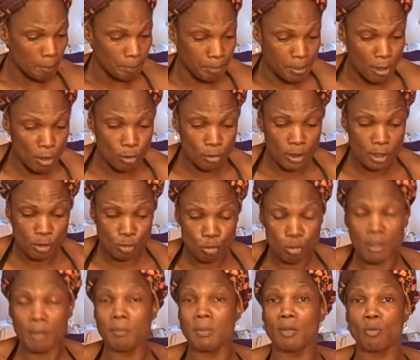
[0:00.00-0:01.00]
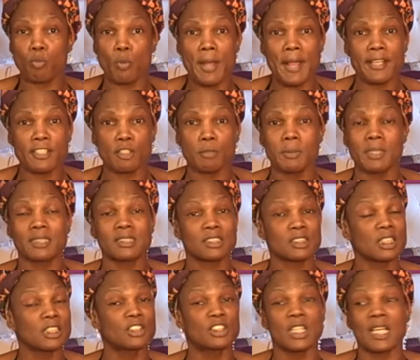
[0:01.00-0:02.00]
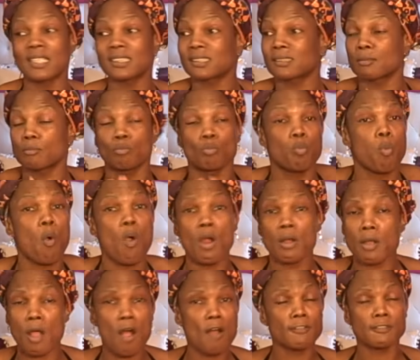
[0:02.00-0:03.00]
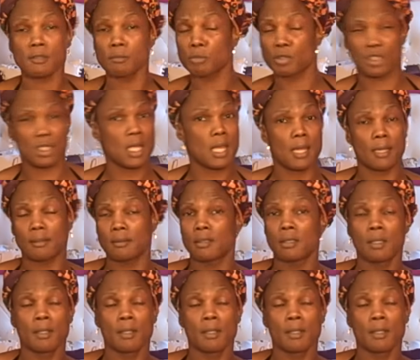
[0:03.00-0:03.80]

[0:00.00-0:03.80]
beauty treatment regimens to just ward off some shit.